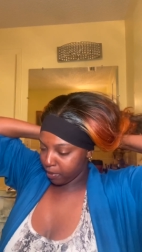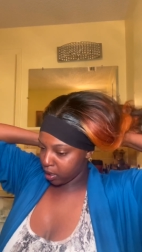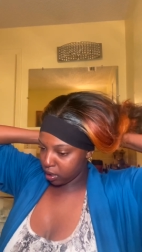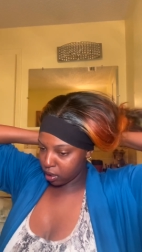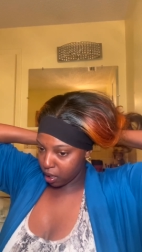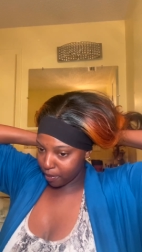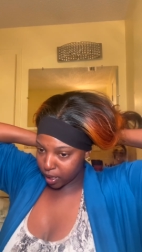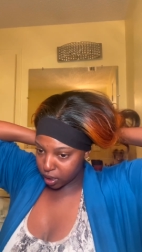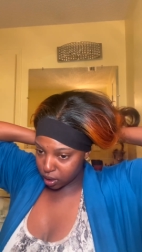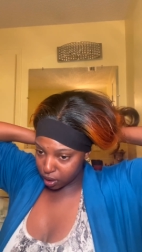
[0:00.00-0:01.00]
I
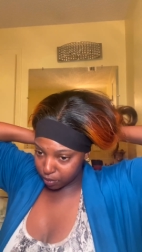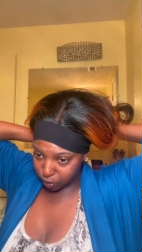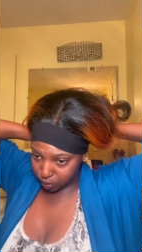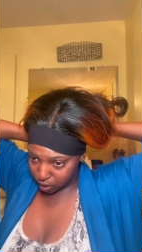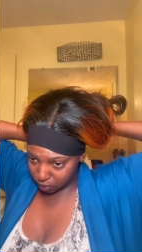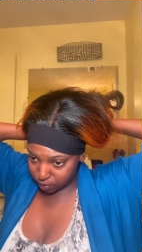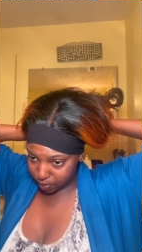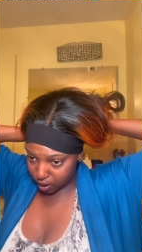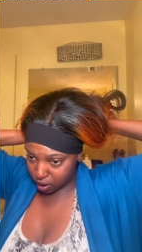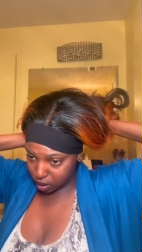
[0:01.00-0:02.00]
messed up the widow's
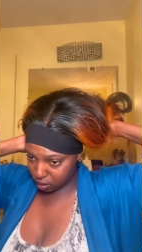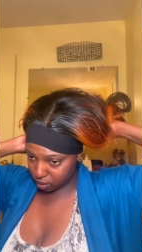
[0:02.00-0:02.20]
peak.